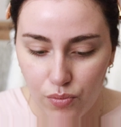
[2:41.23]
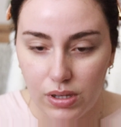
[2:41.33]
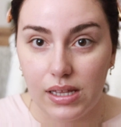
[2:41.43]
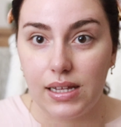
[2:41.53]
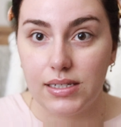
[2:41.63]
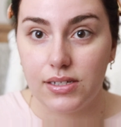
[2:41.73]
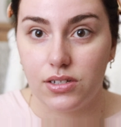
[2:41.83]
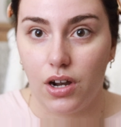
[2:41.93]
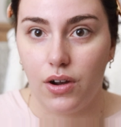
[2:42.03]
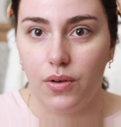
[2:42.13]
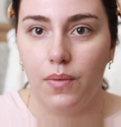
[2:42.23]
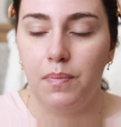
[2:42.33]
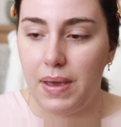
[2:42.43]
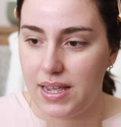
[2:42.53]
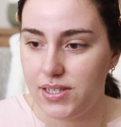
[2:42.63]
really like to start
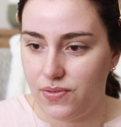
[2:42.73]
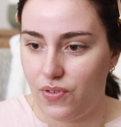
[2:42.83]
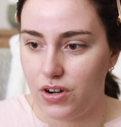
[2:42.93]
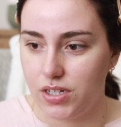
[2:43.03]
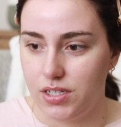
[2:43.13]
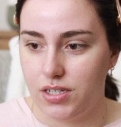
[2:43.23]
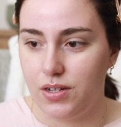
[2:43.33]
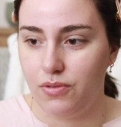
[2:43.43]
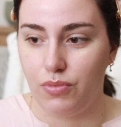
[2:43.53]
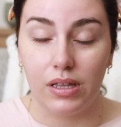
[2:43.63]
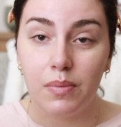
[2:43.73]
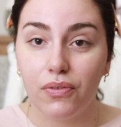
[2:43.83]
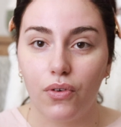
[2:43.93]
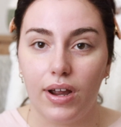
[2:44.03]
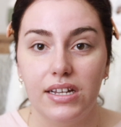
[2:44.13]
base first, really
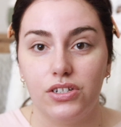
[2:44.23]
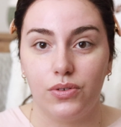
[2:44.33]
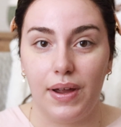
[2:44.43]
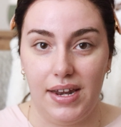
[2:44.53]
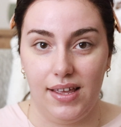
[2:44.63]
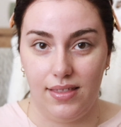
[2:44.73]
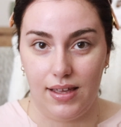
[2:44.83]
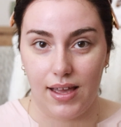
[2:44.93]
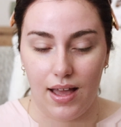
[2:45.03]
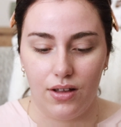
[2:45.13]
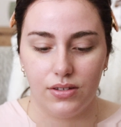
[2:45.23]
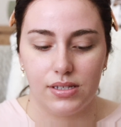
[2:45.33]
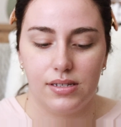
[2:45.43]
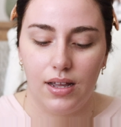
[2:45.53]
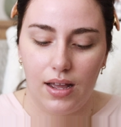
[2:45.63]
before I do anything
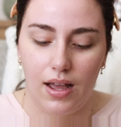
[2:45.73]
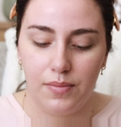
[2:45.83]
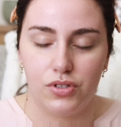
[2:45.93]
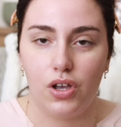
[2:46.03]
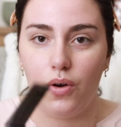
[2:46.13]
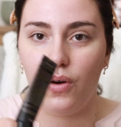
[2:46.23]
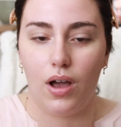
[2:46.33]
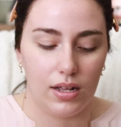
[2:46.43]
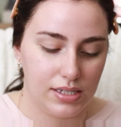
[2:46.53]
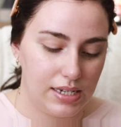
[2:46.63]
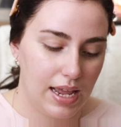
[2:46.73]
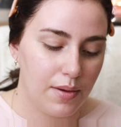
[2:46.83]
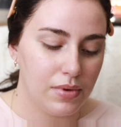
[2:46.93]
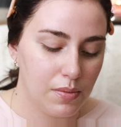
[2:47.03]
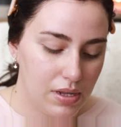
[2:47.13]
else. So today
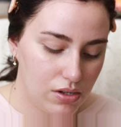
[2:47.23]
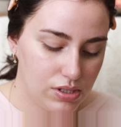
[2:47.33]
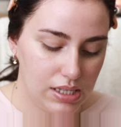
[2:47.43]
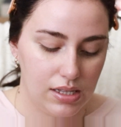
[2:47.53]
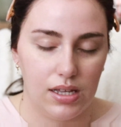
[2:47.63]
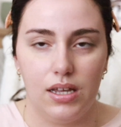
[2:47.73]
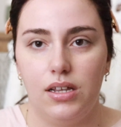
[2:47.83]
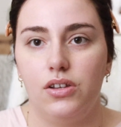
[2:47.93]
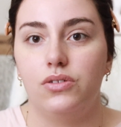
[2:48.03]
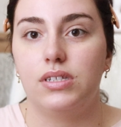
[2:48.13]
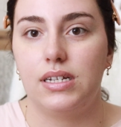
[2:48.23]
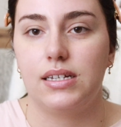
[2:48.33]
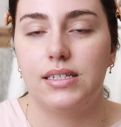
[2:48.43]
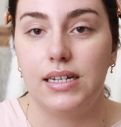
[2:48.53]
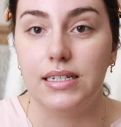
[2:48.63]
I'm gonna be using the Nude
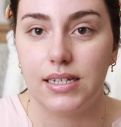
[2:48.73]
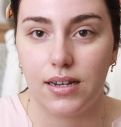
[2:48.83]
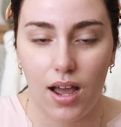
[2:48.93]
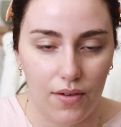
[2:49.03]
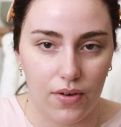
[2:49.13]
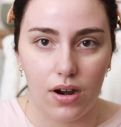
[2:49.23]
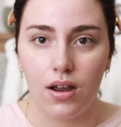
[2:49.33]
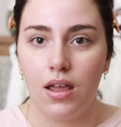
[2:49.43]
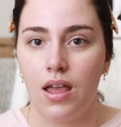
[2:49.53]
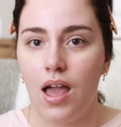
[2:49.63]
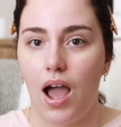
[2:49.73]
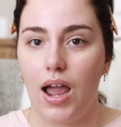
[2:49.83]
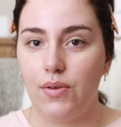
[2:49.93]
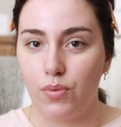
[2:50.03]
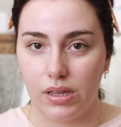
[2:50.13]
Sticks Tinted Cover.
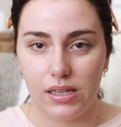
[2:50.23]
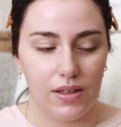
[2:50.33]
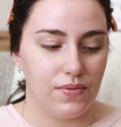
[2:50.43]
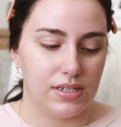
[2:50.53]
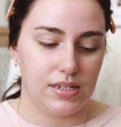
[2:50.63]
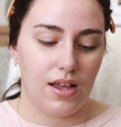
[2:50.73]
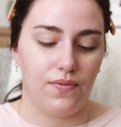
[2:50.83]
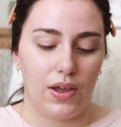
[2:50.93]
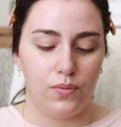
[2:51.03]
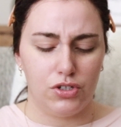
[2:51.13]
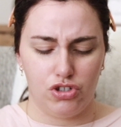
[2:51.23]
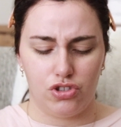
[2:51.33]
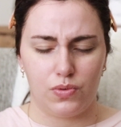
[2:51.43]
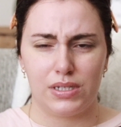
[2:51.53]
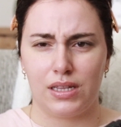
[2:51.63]
I really love this stuff. I wish
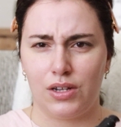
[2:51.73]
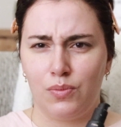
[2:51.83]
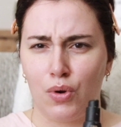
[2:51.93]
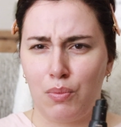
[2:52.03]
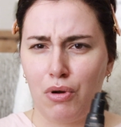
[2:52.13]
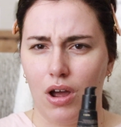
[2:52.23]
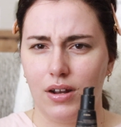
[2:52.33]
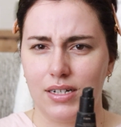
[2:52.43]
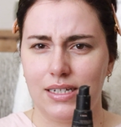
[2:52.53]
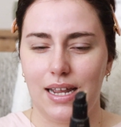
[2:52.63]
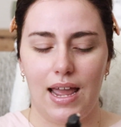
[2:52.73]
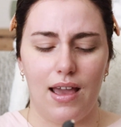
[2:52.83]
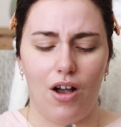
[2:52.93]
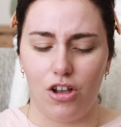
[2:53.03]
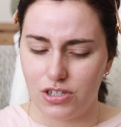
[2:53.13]
there was a little more product in it.
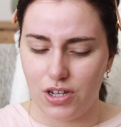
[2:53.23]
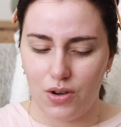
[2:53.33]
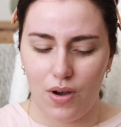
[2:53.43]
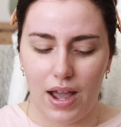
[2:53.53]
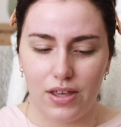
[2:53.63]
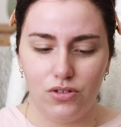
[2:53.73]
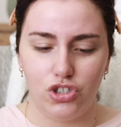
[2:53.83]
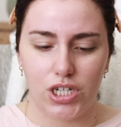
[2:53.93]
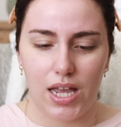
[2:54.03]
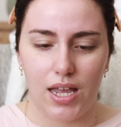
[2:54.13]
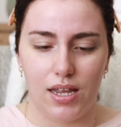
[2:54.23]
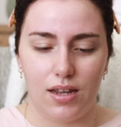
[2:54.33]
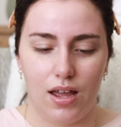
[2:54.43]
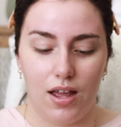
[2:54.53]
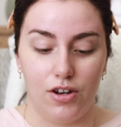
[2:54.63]
Also, I use
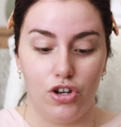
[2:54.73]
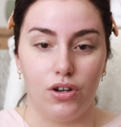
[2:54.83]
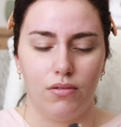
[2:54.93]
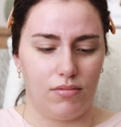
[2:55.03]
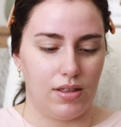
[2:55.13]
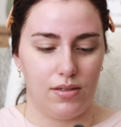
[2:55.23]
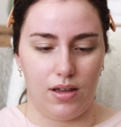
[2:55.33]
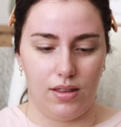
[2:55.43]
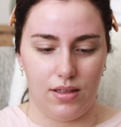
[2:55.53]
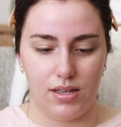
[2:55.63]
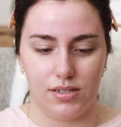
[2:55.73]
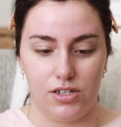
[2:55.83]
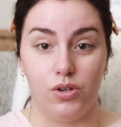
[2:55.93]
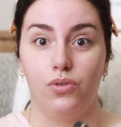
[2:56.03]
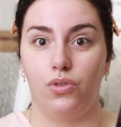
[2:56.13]
shade, I think it's
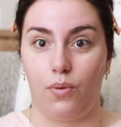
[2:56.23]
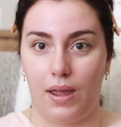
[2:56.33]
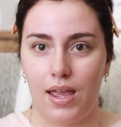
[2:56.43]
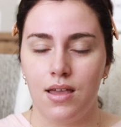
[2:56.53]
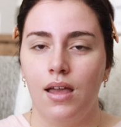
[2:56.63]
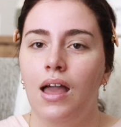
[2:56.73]
Nude 3,